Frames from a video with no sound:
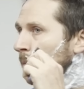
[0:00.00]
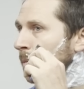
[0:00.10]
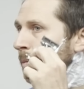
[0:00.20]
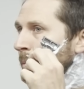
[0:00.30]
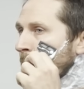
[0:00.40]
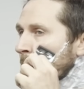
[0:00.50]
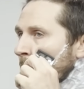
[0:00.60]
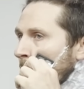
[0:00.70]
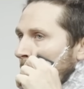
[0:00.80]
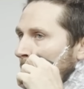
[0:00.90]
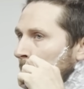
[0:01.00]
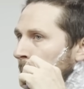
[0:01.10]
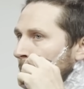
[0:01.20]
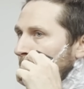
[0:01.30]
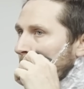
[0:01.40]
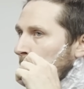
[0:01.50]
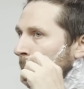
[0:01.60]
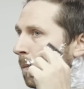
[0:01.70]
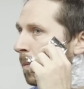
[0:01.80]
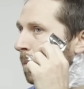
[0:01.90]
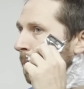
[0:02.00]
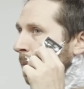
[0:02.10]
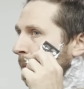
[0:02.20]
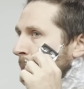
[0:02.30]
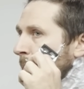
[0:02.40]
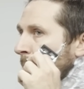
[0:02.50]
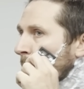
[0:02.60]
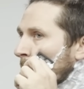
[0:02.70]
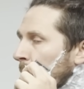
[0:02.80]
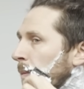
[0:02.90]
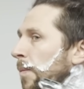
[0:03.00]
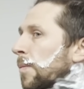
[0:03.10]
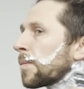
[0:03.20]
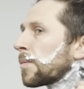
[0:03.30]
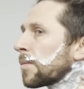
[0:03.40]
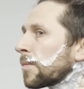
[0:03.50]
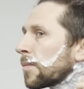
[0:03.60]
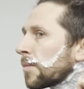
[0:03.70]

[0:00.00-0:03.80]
Even when growing a beard like me, you still need to shave to get the look you want.